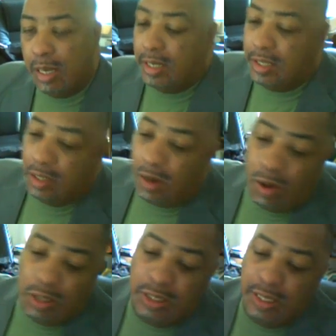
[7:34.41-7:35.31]
And then
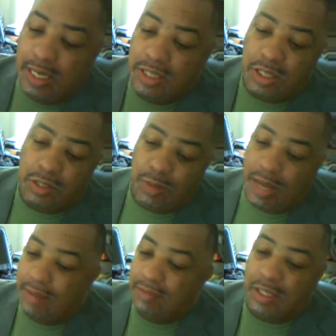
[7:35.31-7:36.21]
all the nations would
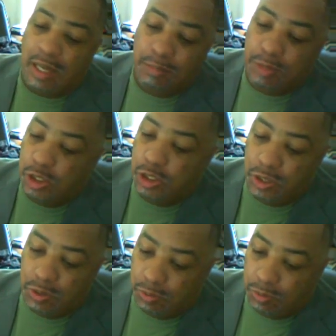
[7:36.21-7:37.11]
have to come to
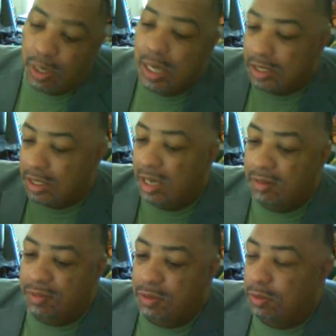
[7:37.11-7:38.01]
you to get
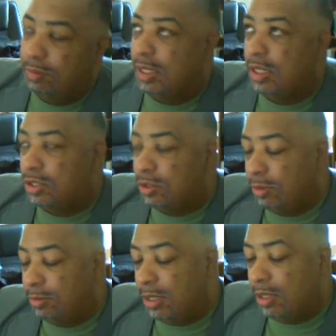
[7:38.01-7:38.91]
food, because you
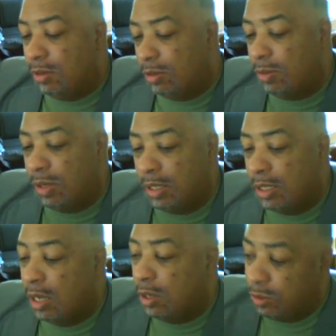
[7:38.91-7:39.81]
would be the only one
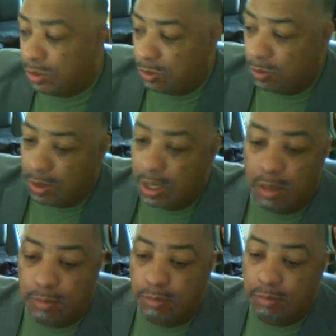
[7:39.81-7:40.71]
who stored up